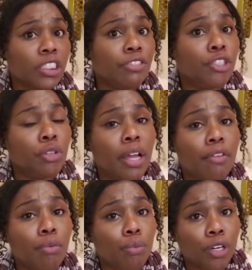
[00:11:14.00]
if you
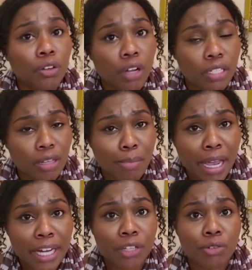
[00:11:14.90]
have run across
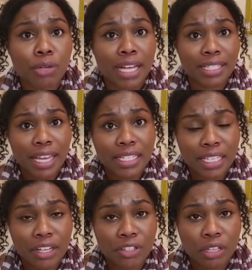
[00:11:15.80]
somebody who has had
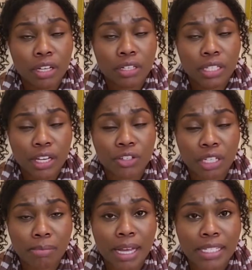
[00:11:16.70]
scarce, uh,
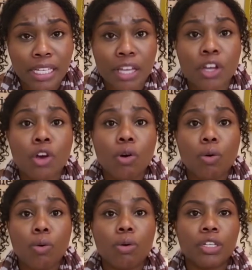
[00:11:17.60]
scarcity mindset
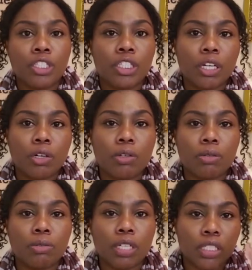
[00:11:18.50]
or you
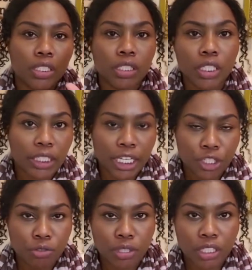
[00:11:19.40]
know looked
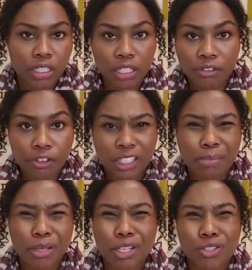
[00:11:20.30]
at you a little differently
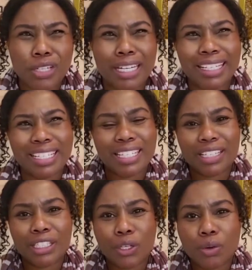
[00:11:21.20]
because you're not
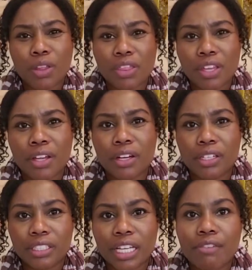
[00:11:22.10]
necessarily on
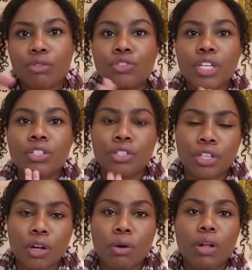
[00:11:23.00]
their level just
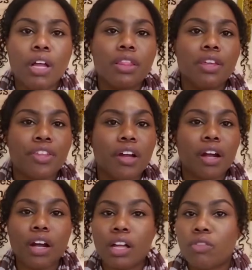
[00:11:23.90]
know that there
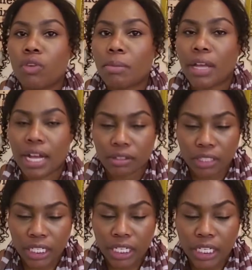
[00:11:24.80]
are other women out
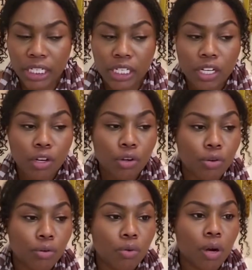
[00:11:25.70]
there
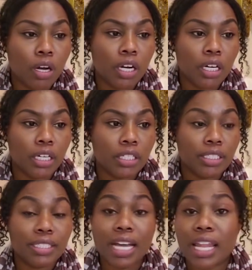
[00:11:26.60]
who are
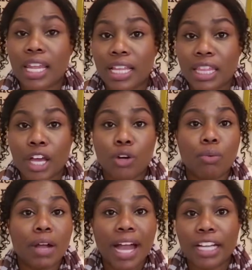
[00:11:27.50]
not like that, who
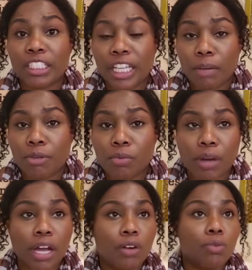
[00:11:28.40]
will actually help you
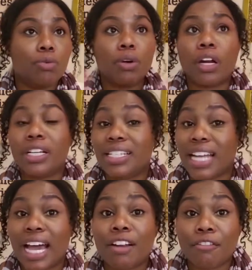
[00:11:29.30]
out, who are
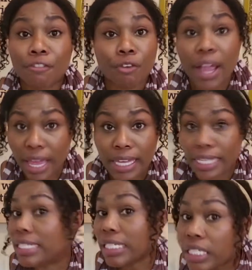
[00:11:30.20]
not
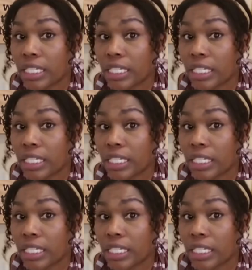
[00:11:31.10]
afraid